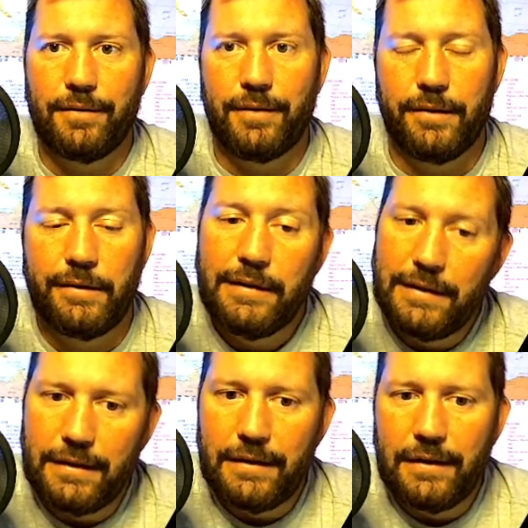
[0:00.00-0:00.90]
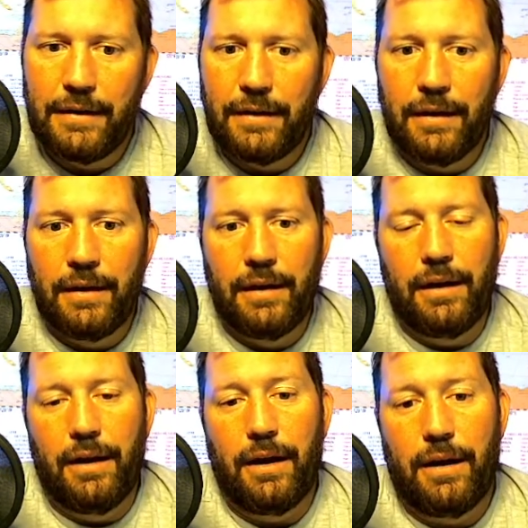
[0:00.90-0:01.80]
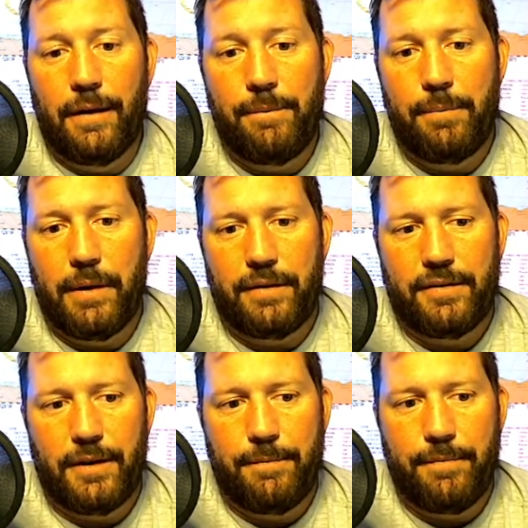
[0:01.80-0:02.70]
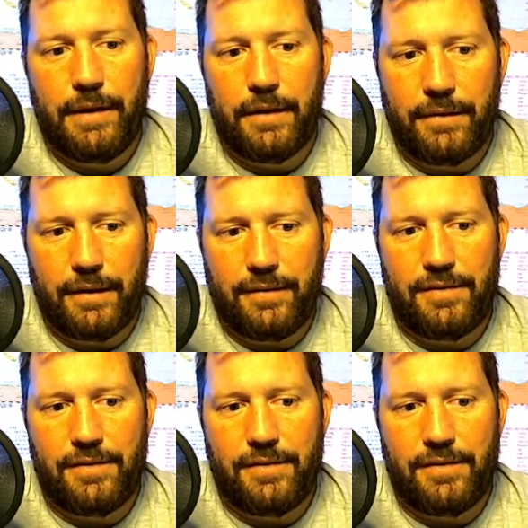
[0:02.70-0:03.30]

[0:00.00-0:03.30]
So. That's